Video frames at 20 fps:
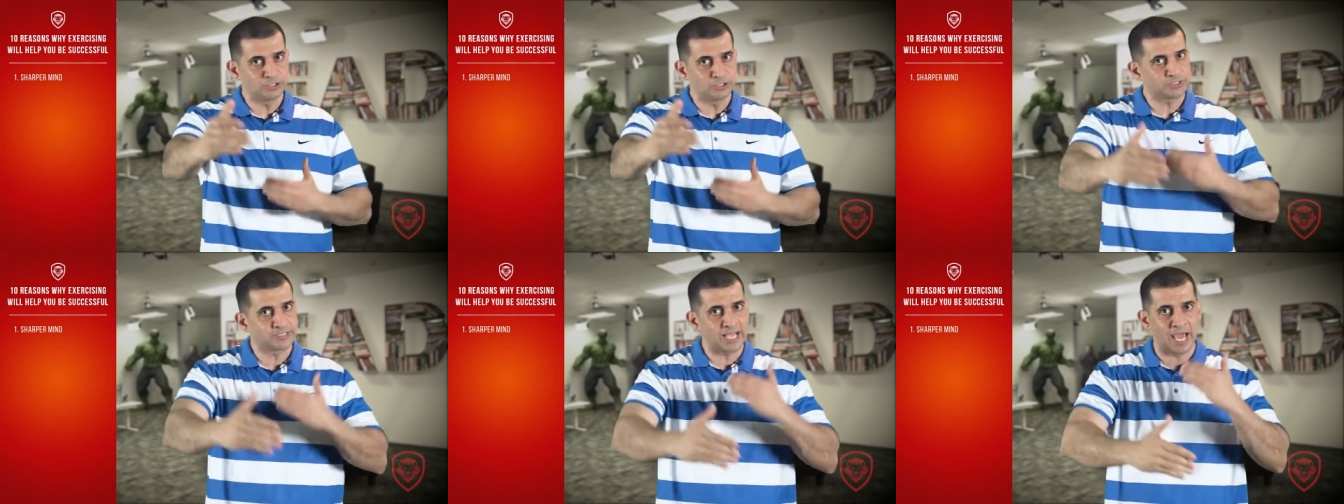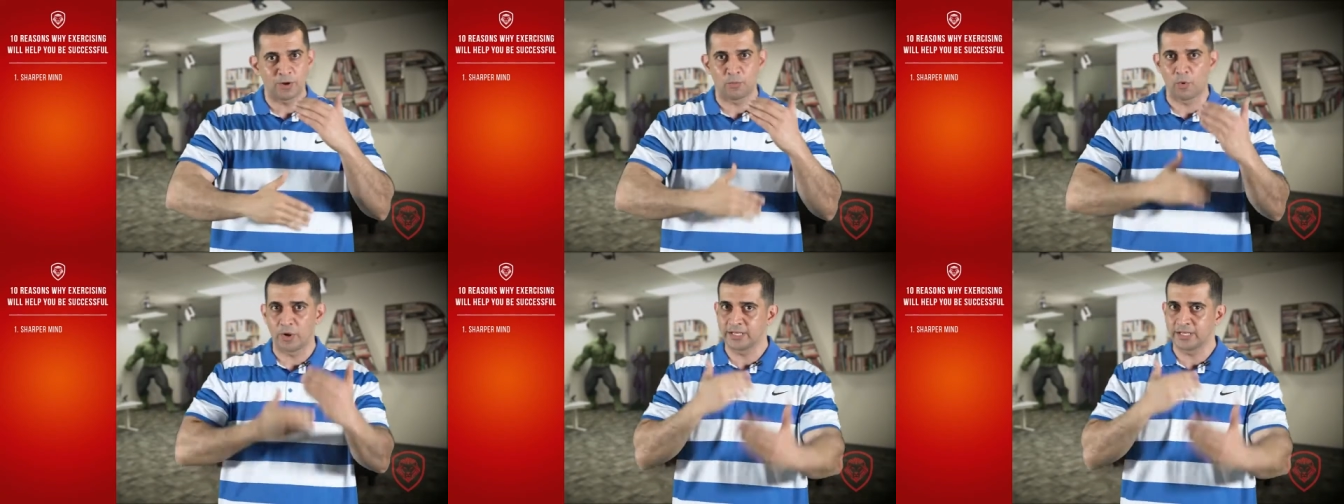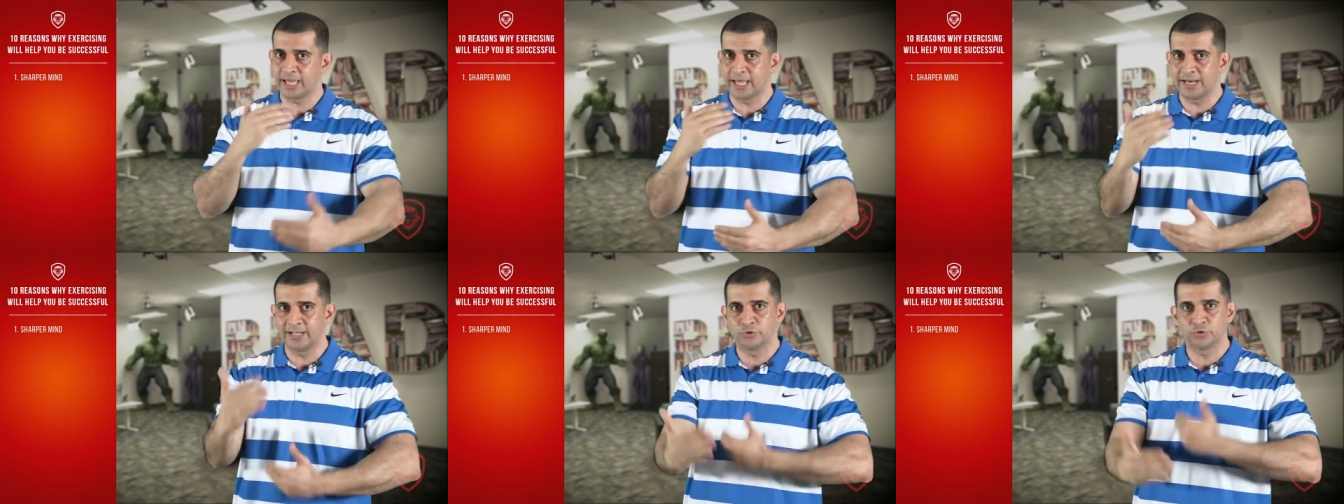And you just kind of
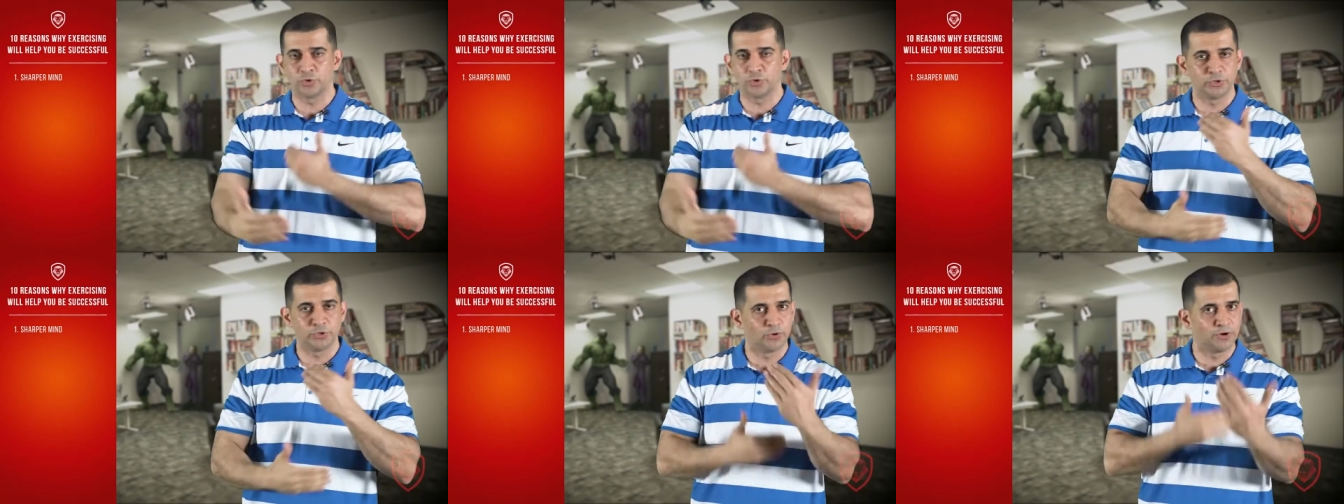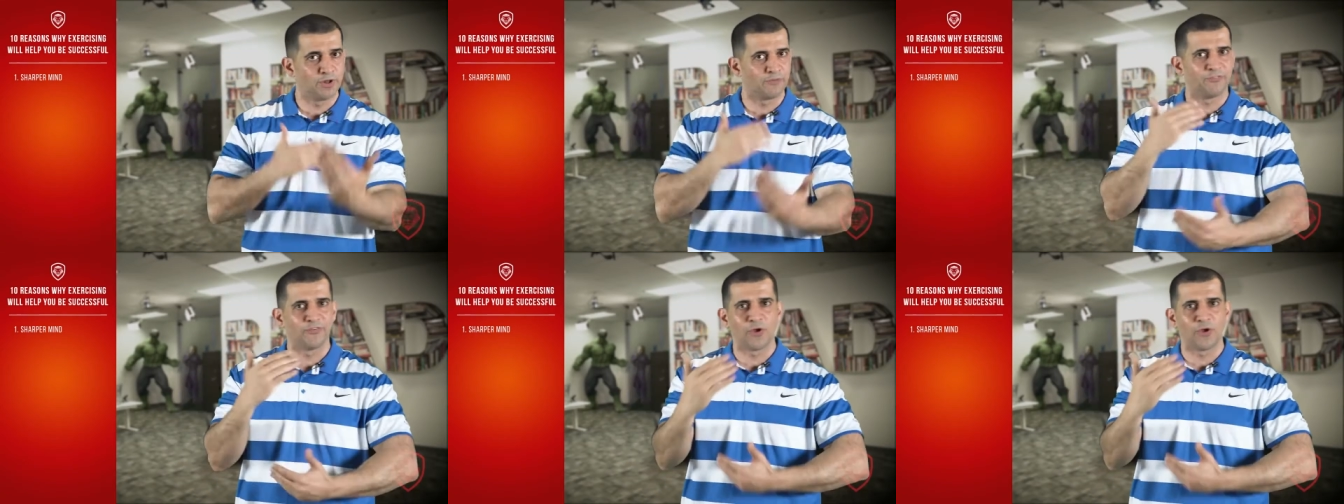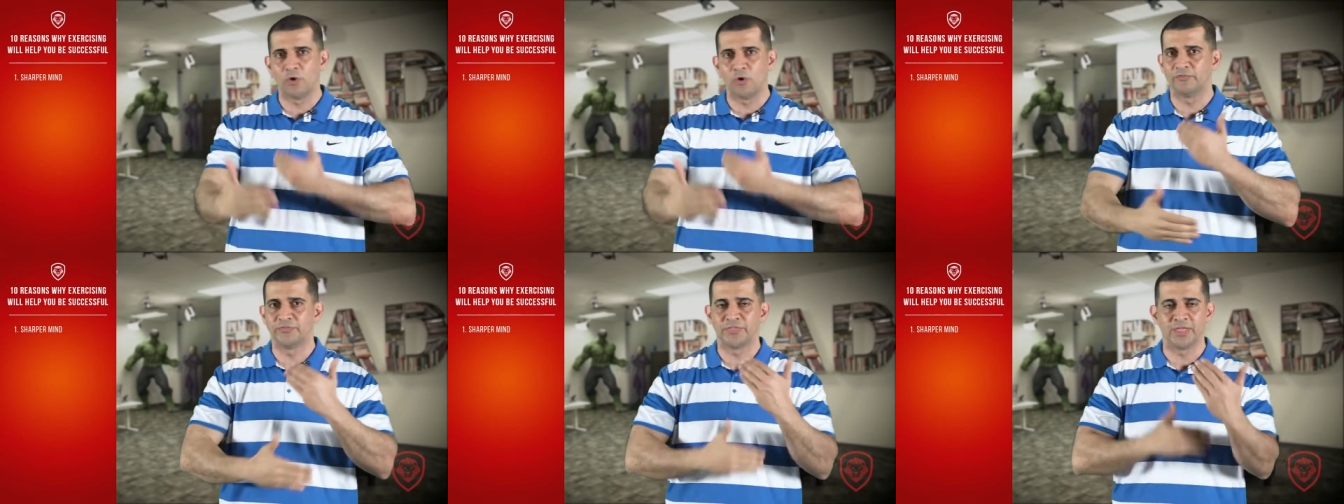want to get into it. You're in the
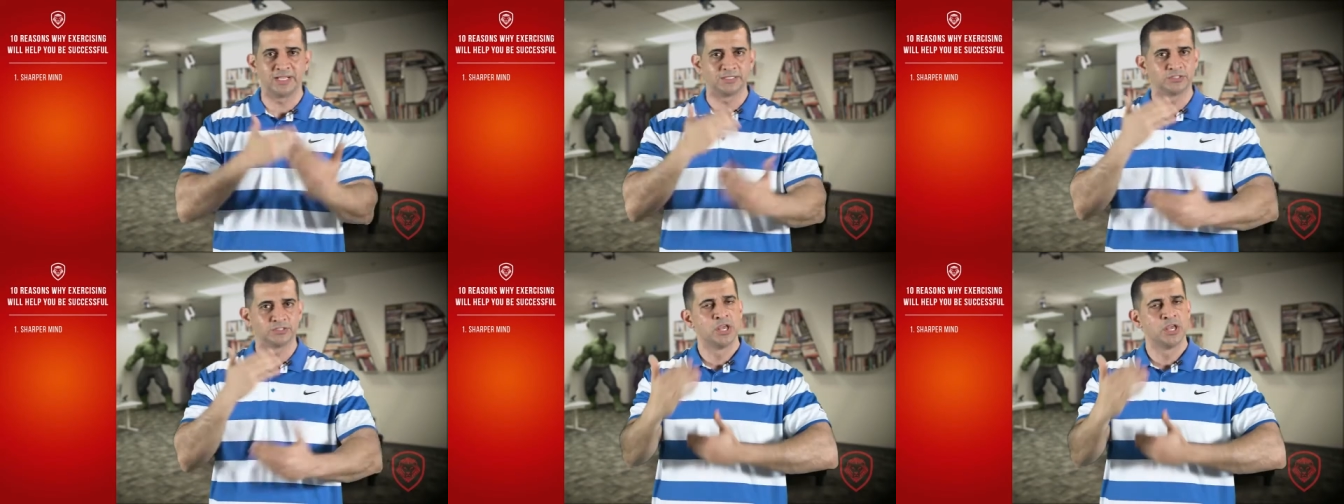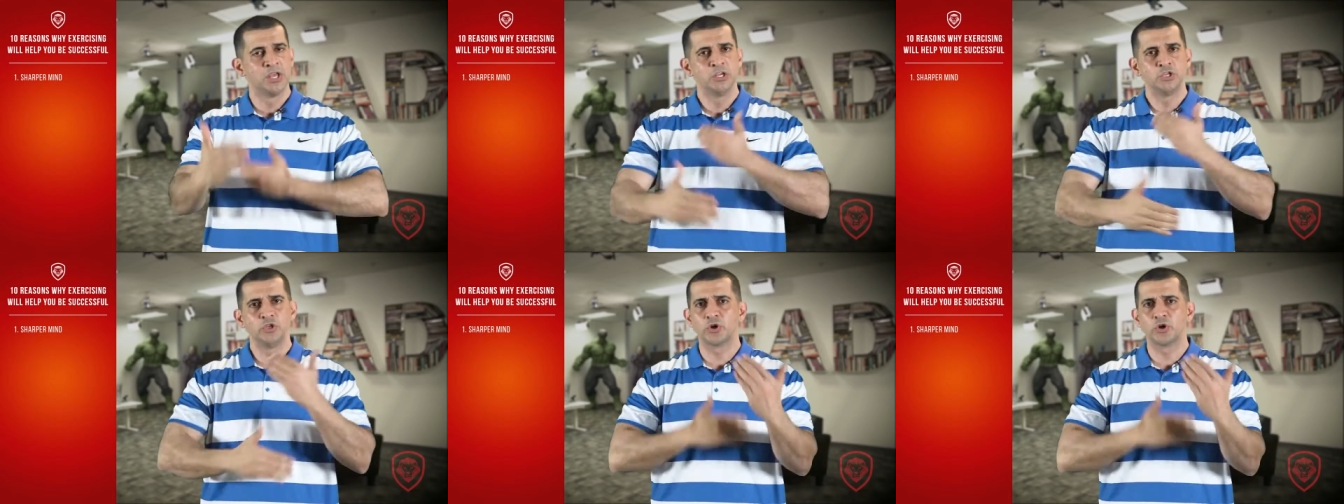flow of things.